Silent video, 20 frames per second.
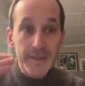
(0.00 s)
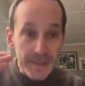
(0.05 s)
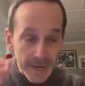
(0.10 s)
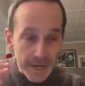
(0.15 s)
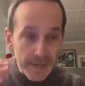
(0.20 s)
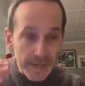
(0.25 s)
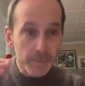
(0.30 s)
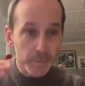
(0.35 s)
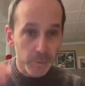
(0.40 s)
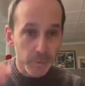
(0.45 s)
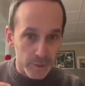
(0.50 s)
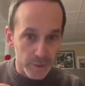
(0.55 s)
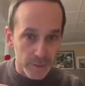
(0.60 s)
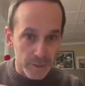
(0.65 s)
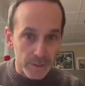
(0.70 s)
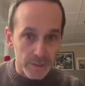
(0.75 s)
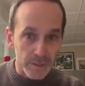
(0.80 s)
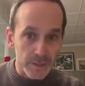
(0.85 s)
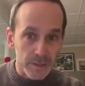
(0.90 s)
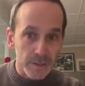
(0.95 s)
state
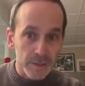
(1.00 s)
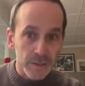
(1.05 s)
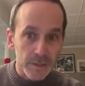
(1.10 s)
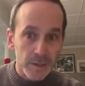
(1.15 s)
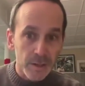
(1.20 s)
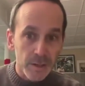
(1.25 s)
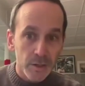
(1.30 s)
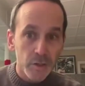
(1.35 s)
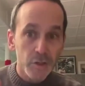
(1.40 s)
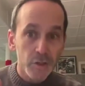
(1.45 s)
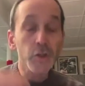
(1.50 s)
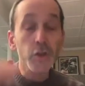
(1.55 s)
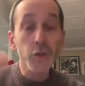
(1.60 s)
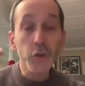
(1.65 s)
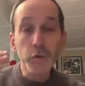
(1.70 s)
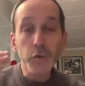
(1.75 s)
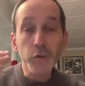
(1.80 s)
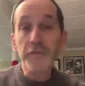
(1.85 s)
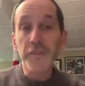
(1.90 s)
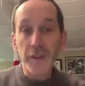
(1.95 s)
prisons to
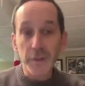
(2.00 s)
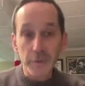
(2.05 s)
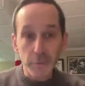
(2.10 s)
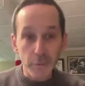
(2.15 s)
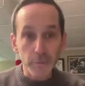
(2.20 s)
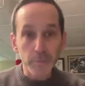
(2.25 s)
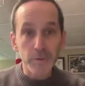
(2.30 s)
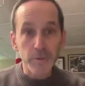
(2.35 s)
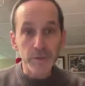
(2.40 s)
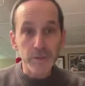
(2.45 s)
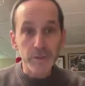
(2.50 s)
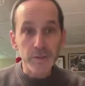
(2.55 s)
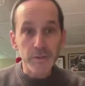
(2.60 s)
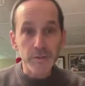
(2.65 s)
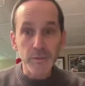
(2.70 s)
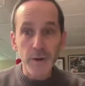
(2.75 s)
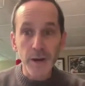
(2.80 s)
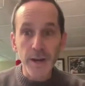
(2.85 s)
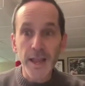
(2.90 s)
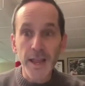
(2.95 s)
new federal
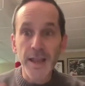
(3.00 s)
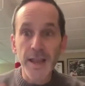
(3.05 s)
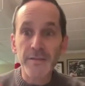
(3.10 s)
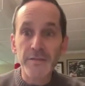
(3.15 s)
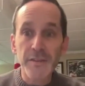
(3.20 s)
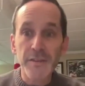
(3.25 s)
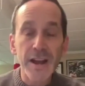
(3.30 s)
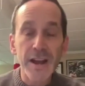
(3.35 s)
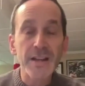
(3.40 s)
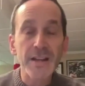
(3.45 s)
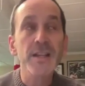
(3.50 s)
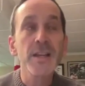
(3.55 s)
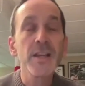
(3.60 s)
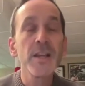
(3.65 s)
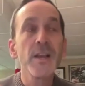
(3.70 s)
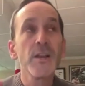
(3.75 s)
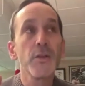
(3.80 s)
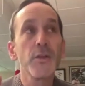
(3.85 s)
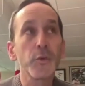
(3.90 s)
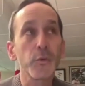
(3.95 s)
prisons, right? And in fact,
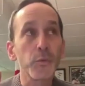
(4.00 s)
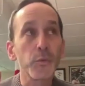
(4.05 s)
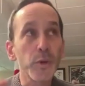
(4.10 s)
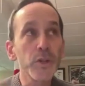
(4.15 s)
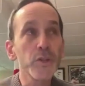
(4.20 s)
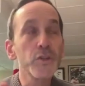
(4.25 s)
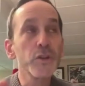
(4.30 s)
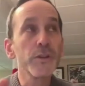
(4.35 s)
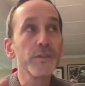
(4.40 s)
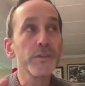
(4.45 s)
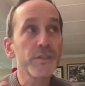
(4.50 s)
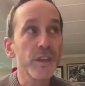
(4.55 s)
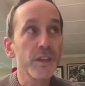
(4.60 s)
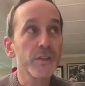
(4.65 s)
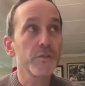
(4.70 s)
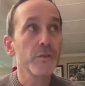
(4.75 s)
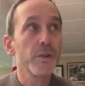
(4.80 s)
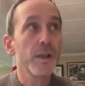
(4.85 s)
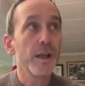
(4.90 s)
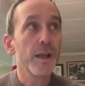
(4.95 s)
the region of
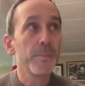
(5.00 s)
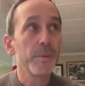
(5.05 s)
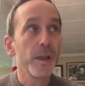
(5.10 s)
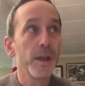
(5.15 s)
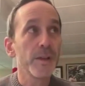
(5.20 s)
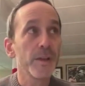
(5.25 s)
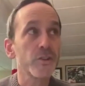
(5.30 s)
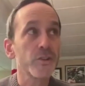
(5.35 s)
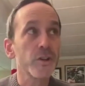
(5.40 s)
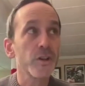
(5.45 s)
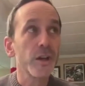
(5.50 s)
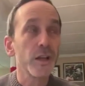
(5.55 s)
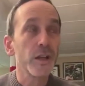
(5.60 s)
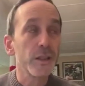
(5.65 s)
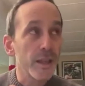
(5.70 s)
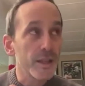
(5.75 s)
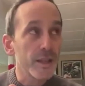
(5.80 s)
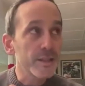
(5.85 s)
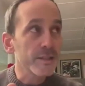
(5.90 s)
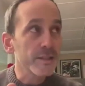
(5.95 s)
Central Appalachia,
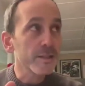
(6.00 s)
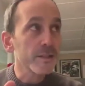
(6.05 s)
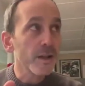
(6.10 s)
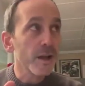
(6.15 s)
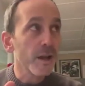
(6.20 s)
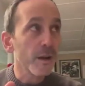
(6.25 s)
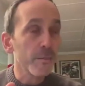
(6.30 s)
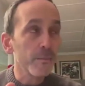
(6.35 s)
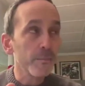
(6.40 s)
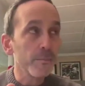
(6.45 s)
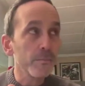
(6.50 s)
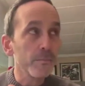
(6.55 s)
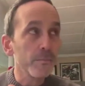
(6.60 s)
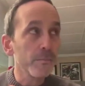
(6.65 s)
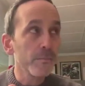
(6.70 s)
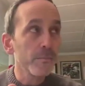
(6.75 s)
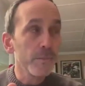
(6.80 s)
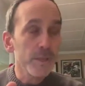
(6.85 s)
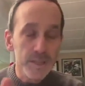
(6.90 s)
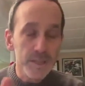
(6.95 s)
unless
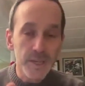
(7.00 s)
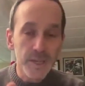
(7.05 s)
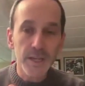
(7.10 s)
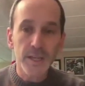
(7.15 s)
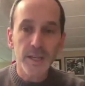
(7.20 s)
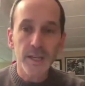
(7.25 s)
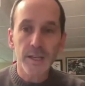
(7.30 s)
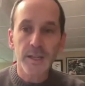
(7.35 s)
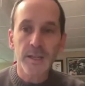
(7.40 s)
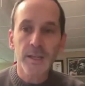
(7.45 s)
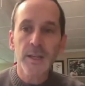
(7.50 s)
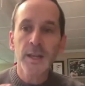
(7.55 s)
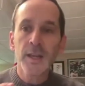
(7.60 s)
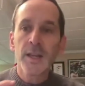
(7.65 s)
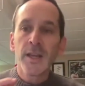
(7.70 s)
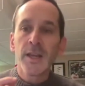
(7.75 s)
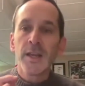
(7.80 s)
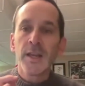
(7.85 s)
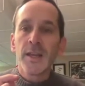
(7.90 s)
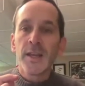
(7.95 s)
I'm mistaken,
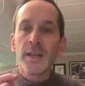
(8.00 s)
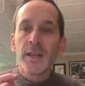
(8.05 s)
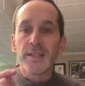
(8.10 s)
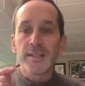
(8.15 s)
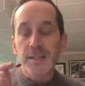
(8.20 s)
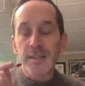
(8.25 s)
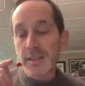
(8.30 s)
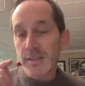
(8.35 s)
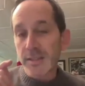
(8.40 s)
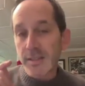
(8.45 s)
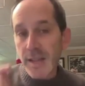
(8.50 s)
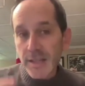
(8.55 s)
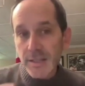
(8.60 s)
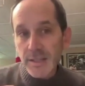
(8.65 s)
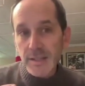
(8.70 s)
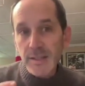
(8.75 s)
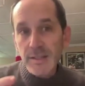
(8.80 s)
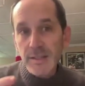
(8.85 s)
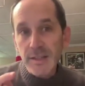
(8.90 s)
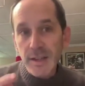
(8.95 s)
is the
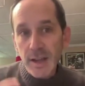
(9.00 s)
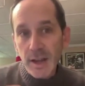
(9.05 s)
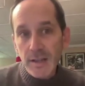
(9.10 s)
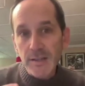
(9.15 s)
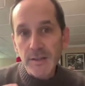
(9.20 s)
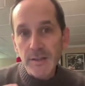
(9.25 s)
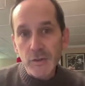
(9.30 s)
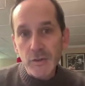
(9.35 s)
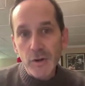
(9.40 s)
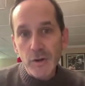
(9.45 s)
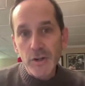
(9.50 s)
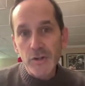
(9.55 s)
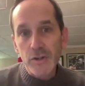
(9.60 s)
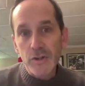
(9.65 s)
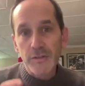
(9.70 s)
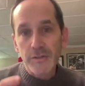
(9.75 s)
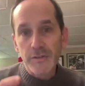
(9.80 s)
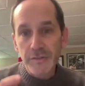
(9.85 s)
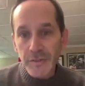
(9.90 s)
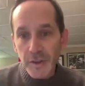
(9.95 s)
densest
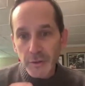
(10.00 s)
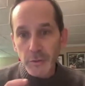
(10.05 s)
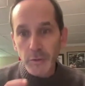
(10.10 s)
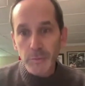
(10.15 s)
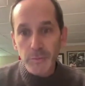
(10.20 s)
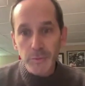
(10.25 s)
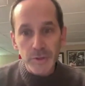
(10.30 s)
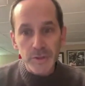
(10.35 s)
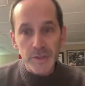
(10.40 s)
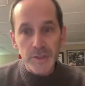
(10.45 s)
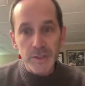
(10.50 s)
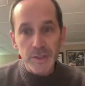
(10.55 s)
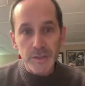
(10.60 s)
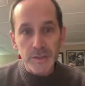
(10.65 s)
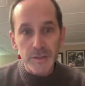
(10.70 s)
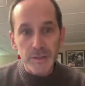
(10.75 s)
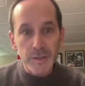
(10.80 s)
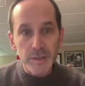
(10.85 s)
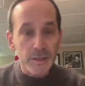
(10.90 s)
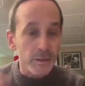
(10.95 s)
concentration of federal
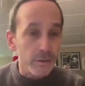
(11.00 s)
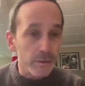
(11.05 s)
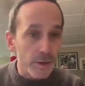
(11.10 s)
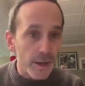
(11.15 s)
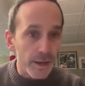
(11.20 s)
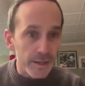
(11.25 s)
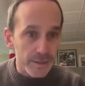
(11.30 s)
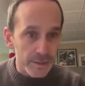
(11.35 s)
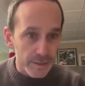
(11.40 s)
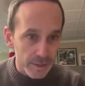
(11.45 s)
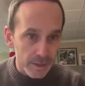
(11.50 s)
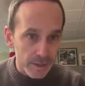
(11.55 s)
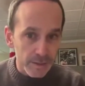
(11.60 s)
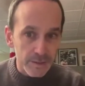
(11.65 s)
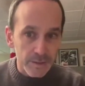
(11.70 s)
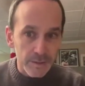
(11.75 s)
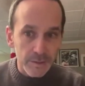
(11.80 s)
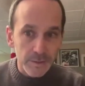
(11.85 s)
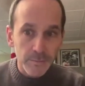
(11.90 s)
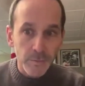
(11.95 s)
prisons in the United
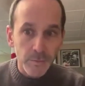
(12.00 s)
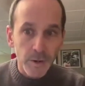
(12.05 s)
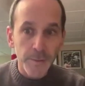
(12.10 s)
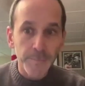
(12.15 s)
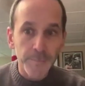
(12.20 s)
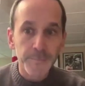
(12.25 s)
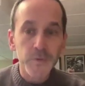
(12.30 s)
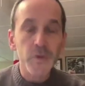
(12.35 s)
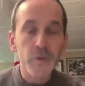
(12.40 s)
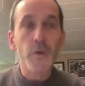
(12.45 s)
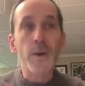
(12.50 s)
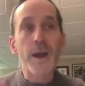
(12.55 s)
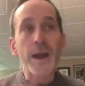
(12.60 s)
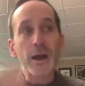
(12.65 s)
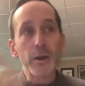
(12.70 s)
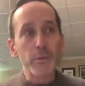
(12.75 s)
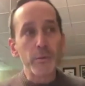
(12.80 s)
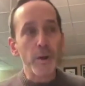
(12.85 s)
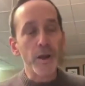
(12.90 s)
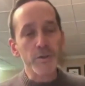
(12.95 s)
States, right? So
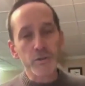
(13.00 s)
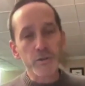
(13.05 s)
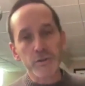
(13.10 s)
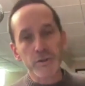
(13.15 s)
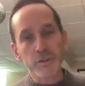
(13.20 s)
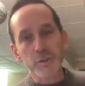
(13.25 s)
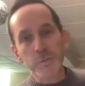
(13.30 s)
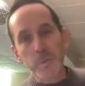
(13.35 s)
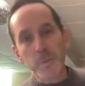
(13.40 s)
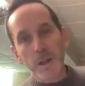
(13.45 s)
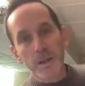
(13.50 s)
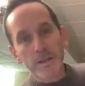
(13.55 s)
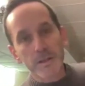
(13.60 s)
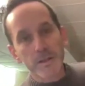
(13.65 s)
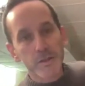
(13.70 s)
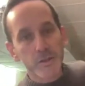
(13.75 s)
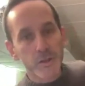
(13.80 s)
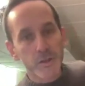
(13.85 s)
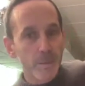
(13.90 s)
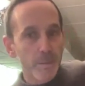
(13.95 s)
Hal Rogers, this
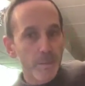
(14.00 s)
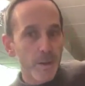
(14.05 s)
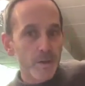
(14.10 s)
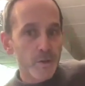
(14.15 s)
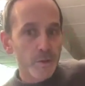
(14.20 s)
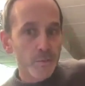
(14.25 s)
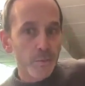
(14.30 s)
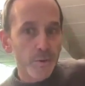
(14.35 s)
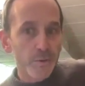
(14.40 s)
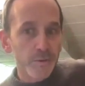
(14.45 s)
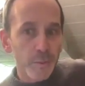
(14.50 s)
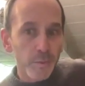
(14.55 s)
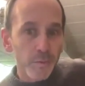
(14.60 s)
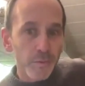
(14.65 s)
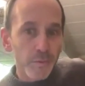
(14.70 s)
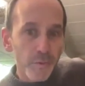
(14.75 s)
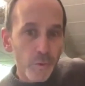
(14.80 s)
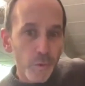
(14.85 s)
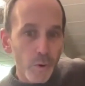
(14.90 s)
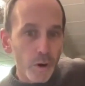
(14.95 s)
politician I mentioned briefly
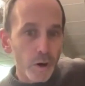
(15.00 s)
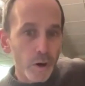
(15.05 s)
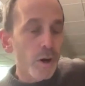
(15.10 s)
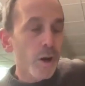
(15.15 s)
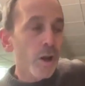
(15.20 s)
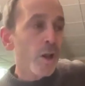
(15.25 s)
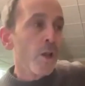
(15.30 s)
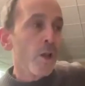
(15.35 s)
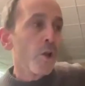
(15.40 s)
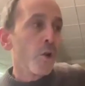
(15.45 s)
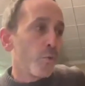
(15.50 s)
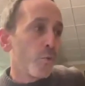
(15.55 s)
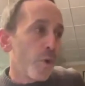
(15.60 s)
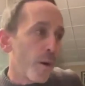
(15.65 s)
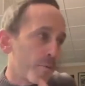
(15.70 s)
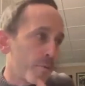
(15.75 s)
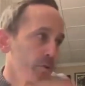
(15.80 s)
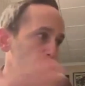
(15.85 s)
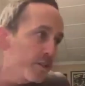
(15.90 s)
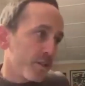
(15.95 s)
before, who
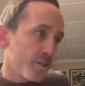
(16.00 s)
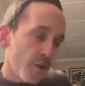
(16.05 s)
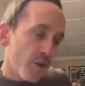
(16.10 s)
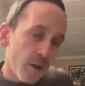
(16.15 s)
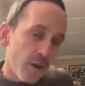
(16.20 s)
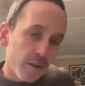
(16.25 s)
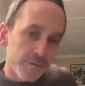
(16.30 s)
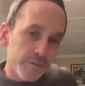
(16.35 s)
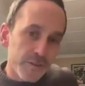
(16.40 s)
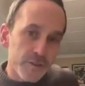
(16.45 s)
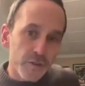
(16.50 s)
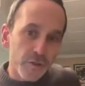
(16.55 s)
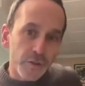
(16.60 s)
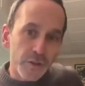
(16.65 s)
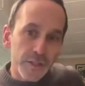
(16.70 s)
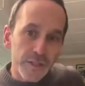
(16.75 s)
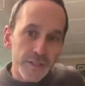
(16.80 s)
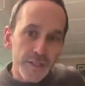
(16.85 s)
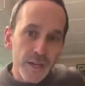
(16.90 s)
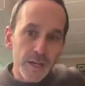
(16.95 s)
represents all of
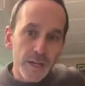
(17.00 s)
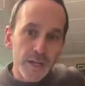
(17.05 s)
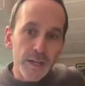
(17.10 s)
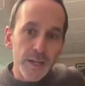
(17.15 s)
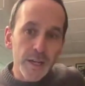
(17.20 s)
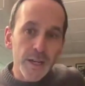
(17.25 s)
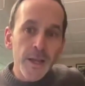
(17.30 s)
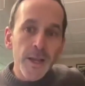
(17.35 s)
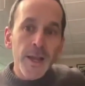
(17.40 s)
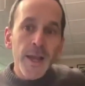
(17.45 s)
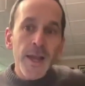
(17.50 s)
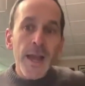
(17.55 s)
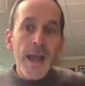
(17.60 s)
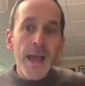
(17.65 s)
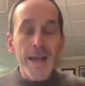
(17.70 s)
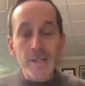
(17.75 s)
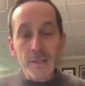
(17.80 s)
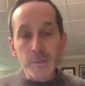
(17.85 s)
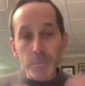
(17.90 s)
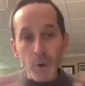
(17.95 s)
Eastern Kentucky,
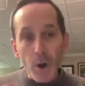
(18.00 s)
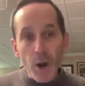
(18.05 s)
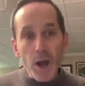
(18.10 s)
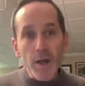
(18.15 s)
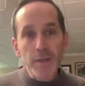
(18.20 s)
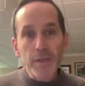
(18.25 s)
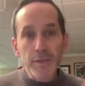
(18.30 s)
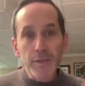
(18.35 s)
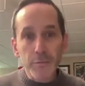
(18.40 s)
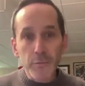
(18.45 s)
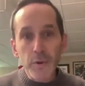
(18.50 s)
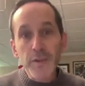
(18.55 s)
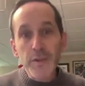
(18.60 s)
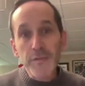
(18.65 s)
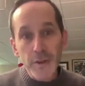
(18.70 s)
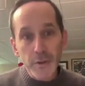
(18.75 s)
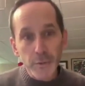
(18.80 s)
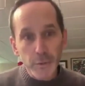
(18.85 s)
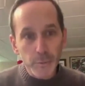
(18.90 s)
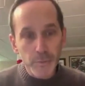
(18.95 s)
has brought 3
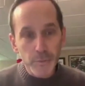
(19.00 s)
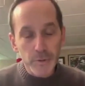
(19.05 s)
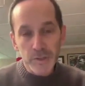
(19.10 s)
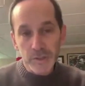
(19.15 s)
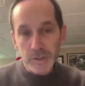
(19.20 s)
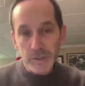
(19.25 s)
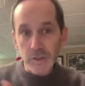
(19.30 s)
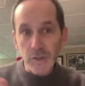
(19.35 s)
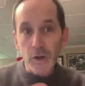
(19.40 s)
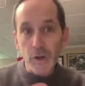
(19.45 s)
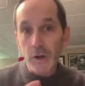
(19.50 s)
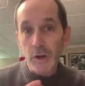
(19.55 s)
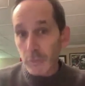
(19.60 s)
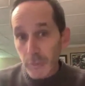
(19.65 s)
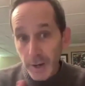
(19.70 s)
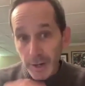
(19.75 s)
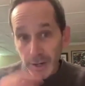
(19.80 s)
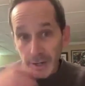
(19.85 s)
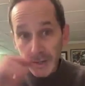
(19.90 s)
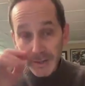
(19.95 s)
federal prisons
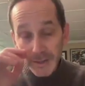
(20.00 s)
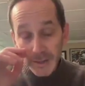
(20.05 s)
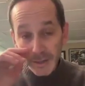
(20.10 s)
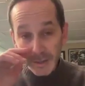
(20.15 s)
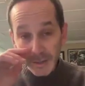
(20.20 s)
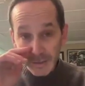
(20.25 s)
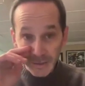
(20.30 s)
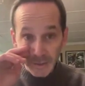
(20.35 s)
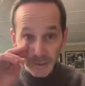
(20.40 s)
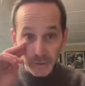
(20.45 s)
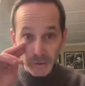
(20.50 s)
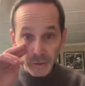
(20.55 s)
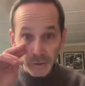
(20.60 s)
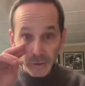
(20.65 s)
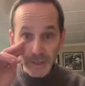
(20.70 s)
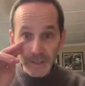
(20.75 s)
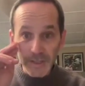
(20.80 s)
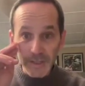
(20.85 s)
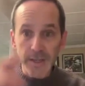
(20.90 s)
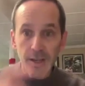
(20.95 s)
already to his
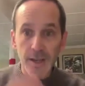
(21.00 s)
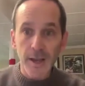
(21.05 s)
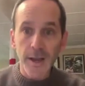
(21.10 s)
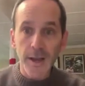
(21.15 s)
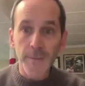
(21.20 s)
district,